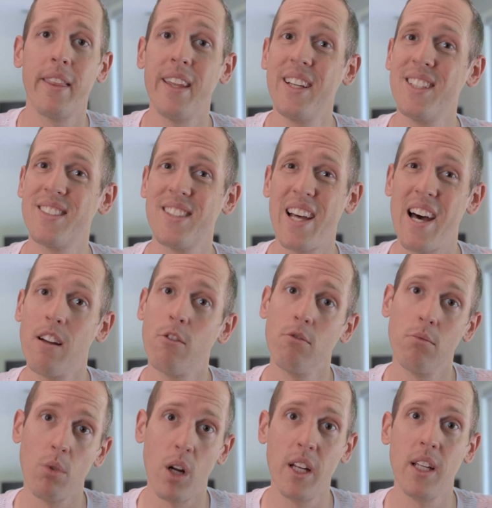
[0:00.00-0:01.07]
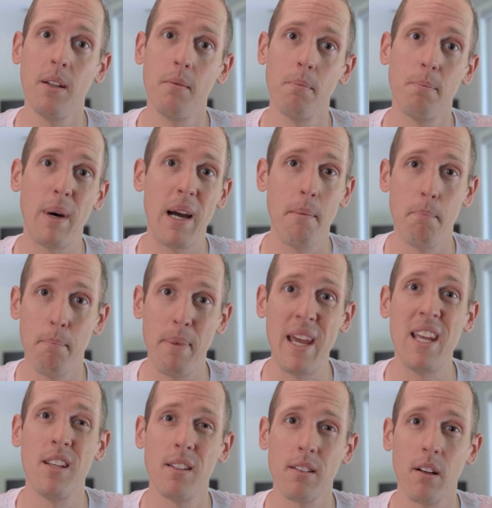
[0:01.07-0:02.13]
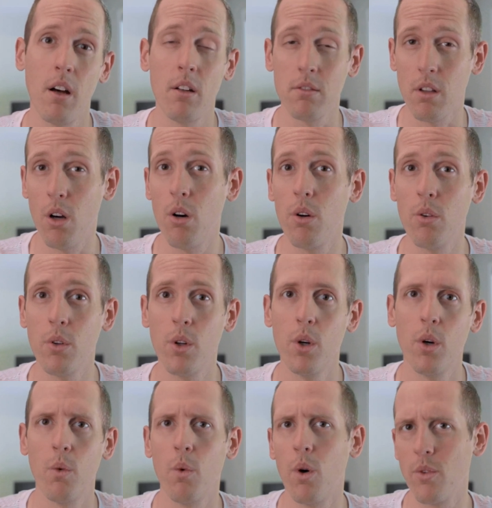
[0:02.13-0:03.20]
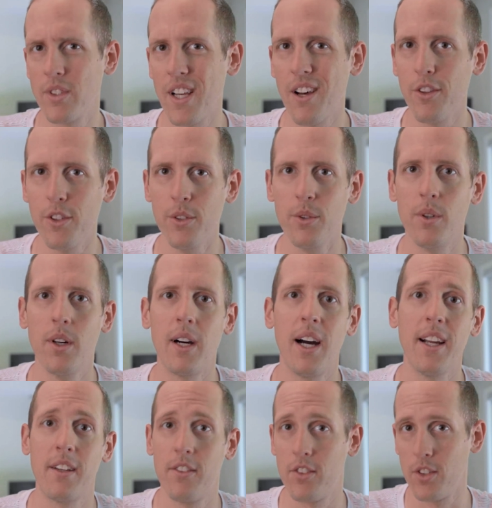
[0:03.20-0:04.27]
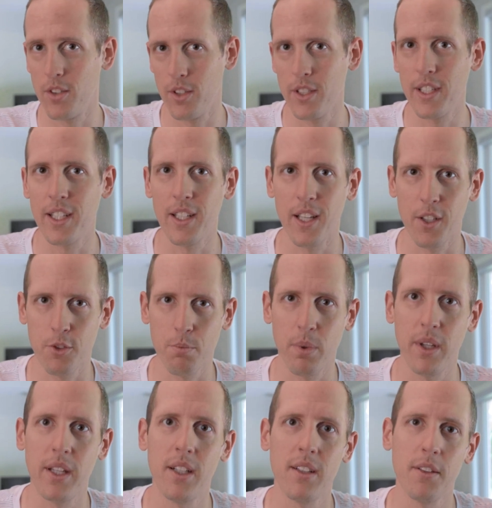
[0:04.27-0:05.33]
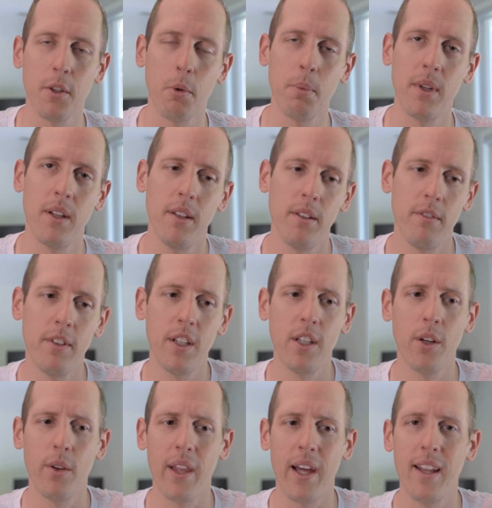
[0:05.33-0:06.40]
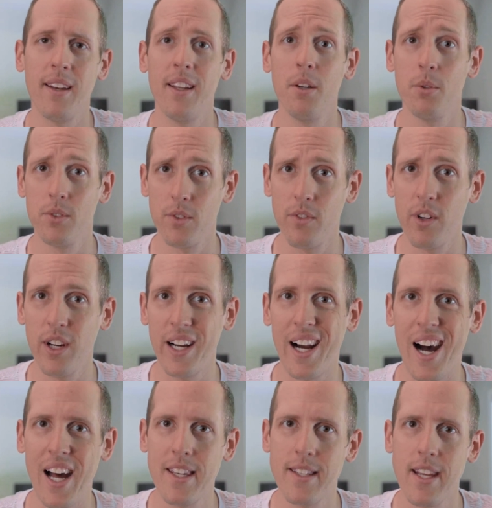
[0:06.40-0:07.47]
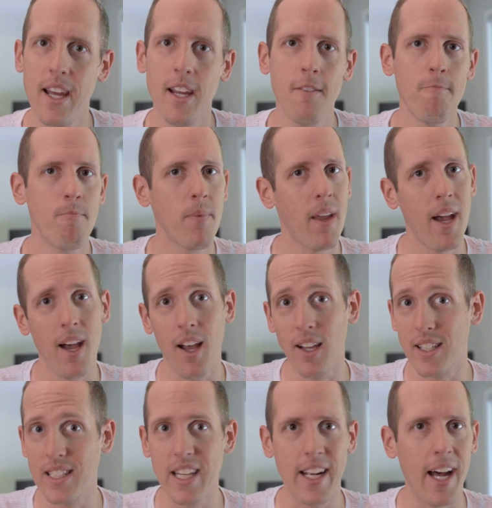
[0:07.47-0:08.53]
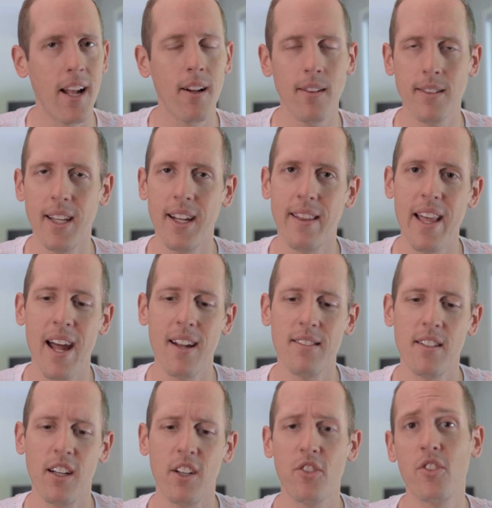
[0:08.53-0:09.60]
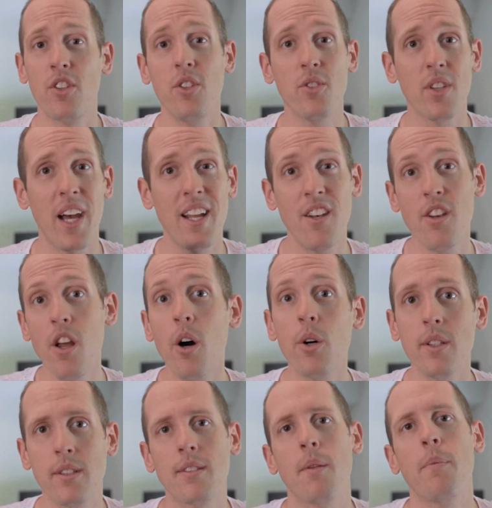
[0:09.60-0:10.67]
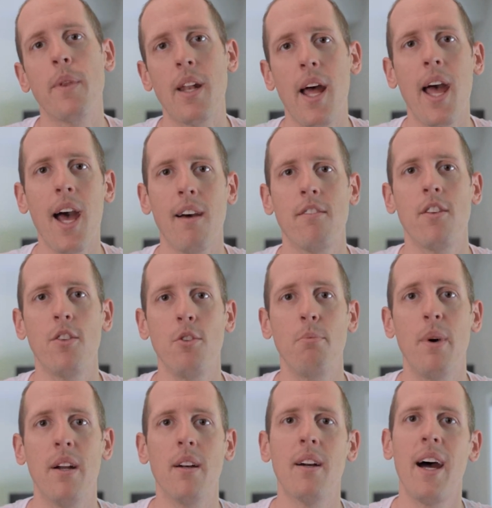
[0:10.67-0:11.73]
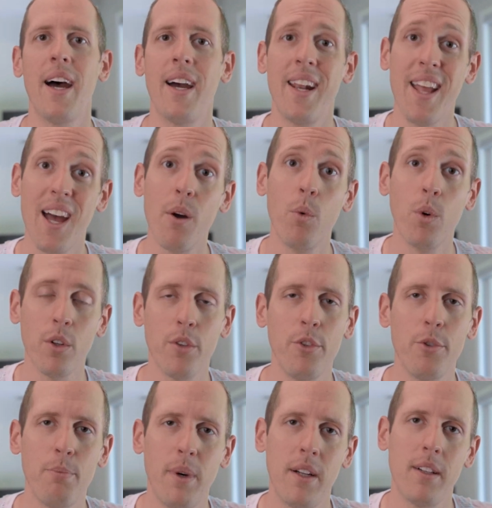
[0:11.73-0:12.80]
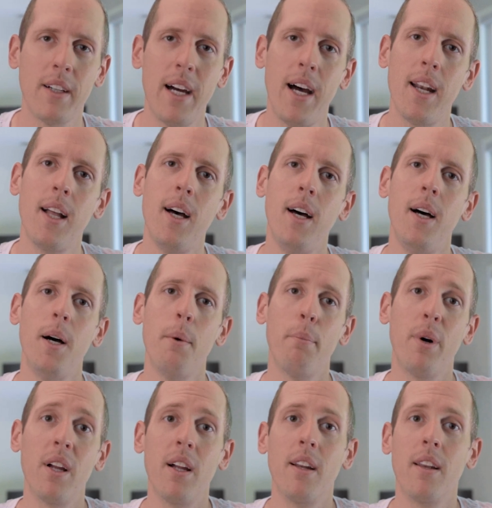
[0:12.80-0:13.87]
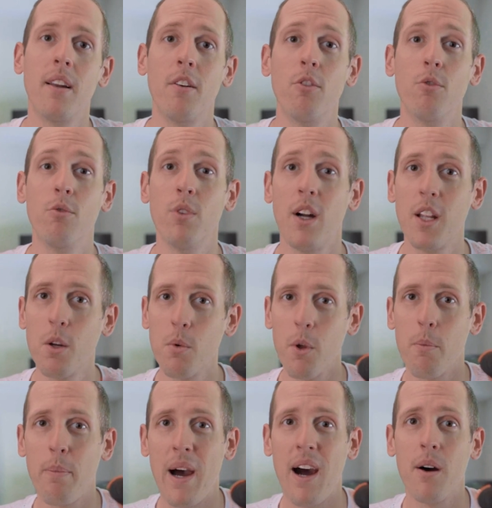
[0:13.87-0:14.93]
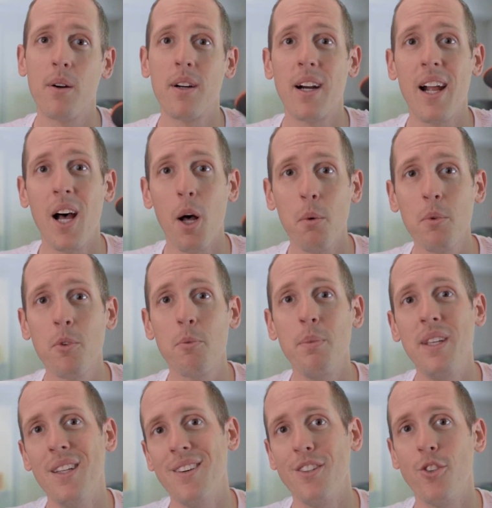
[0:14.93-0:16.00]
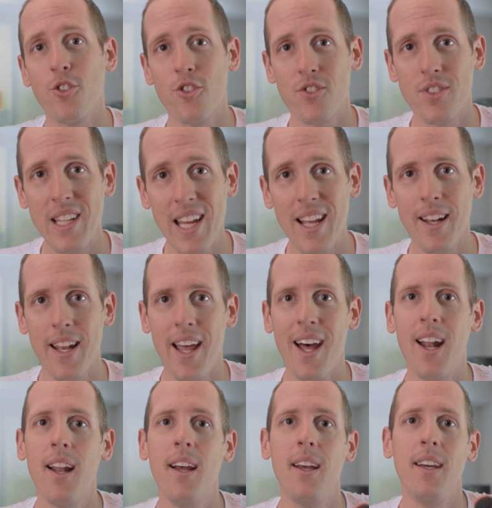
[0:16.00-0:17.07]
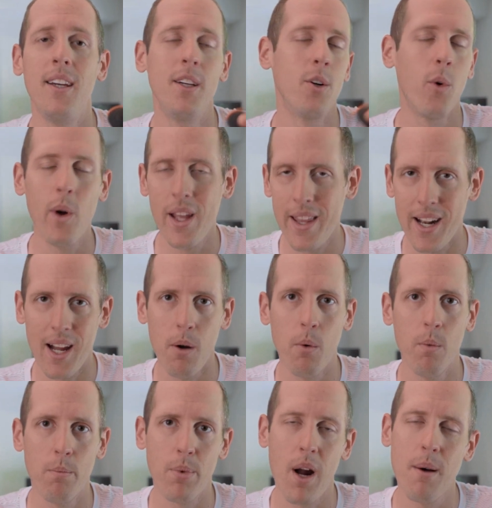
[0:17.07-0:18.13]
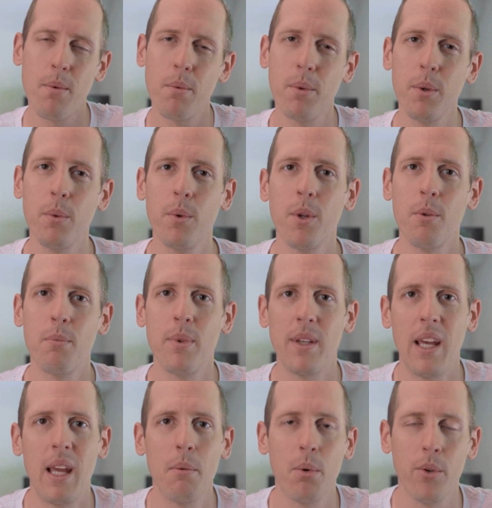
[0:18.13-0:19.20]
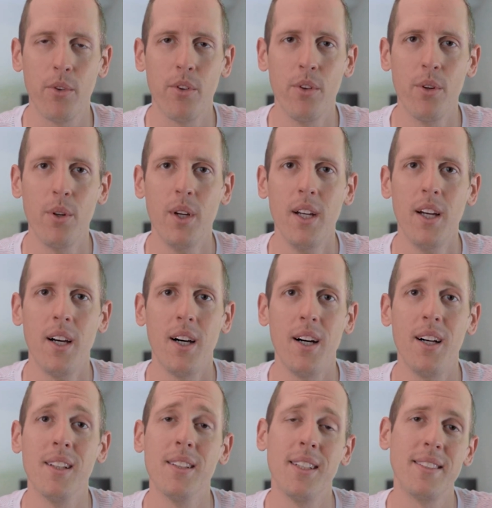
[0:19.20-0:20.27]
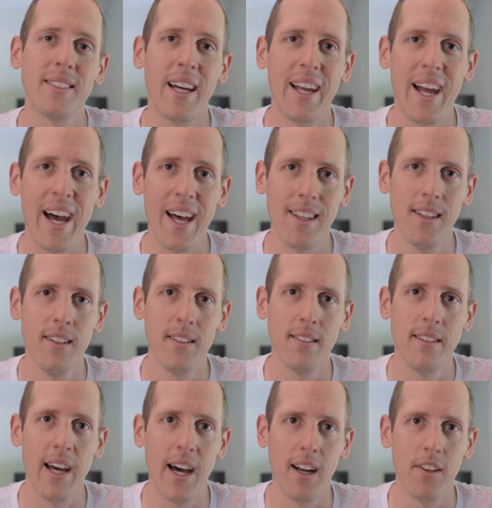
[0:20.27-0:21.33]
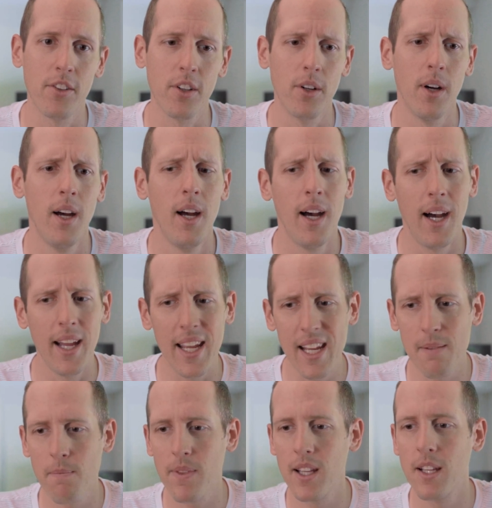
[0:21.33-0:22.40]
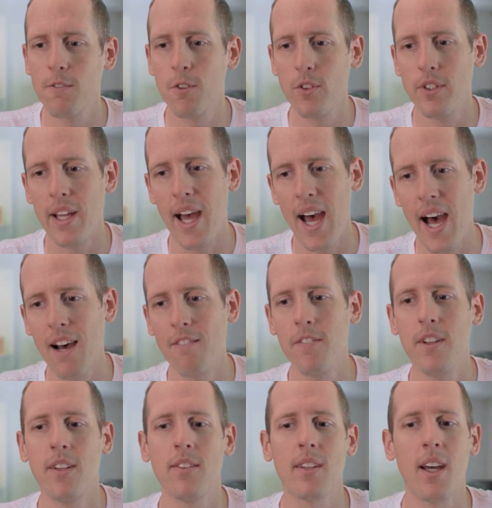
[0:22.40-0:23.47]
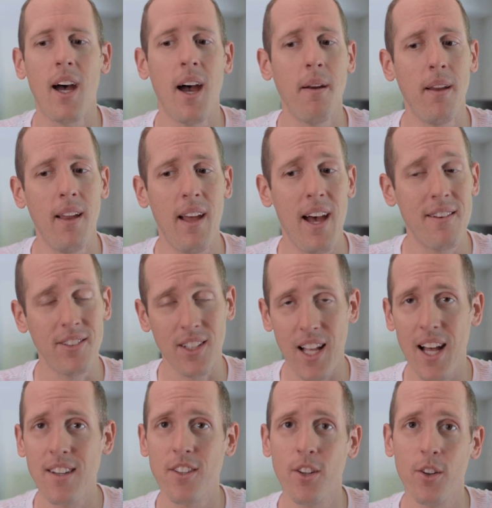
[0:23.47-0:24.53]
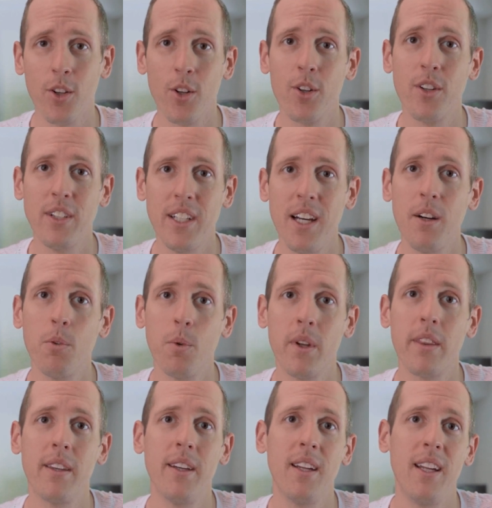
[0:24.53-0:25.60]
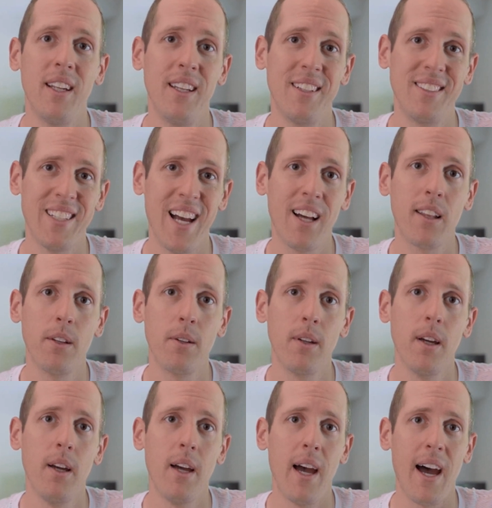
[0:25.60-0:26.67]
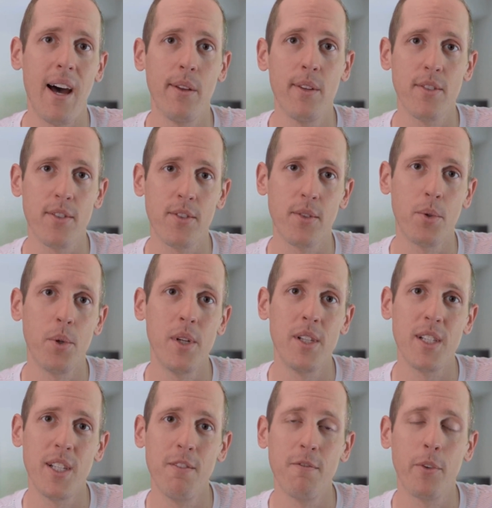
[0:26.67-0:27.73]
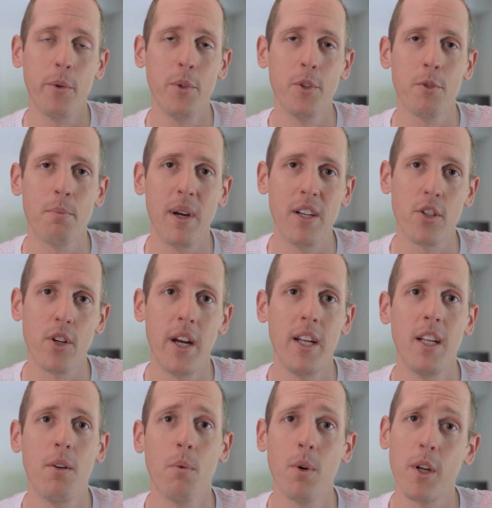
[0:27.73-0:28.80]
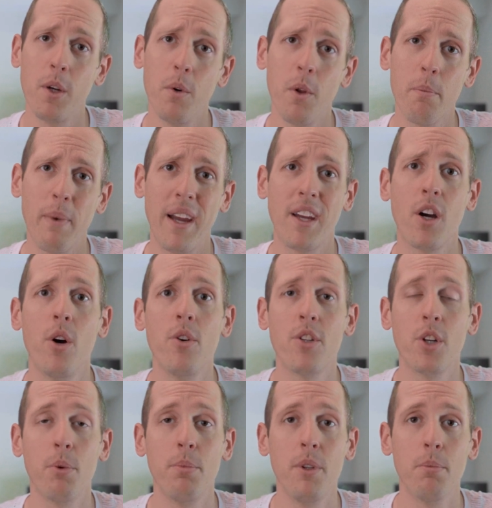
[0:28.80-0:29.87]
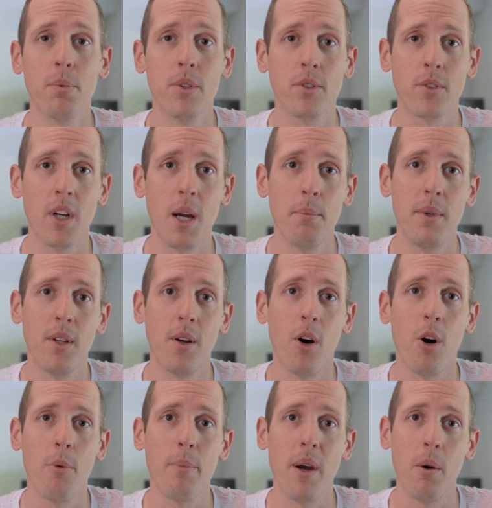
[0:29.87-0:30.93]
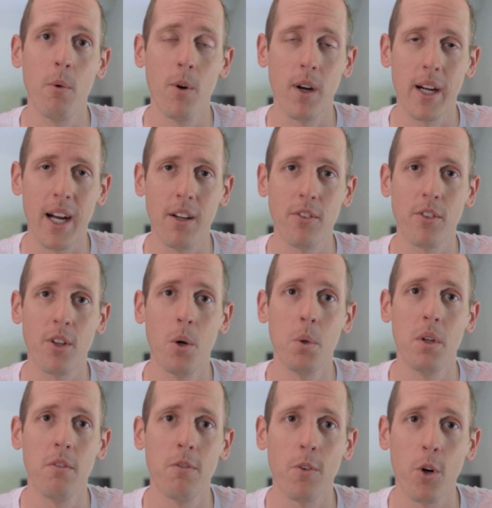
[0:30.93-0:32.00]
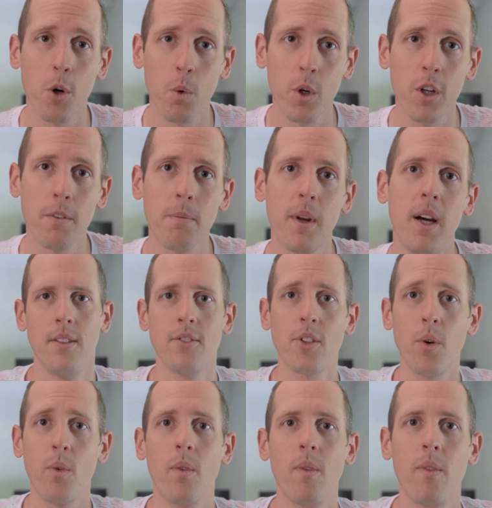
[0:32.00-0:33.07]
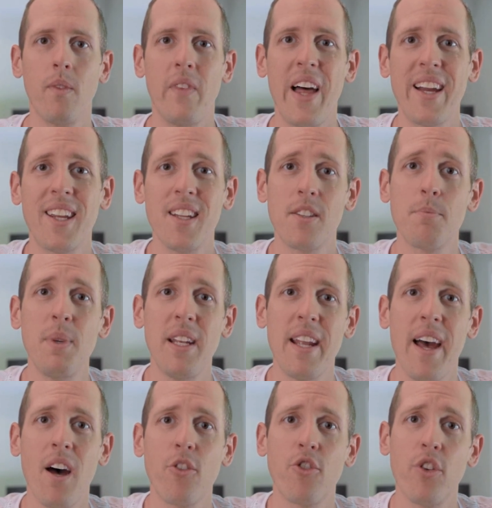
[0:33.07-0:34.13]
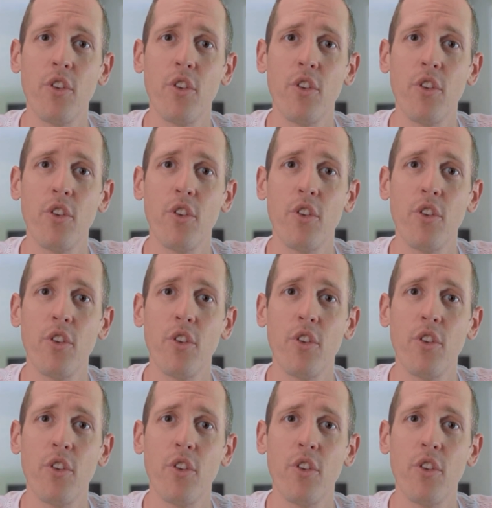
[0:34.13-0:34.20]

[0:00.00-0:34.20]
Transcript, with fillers: Things that running by pace alone won't tell you. I certainly explained a little bit in the video that it was a very hot day. Again, I don't take that as an excuse. I know it's something I have to do better at and I will do better at, but running with power helps me understand that in a way that I probably wouldn't be able to uh, unless I had this data. So I am thankful to have this. I have a lot to learn yet with it and exactly how this is going to influence my training, working with my coach. He'll be prescribing all my workouts going forward. So that gets me now